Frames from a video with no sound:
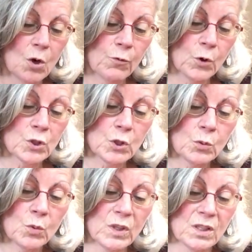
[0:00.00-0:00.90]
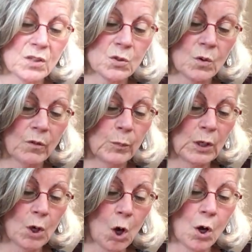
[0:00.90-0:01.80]
For to this you have
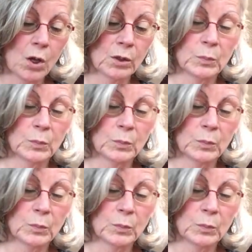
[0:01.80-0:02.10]
been called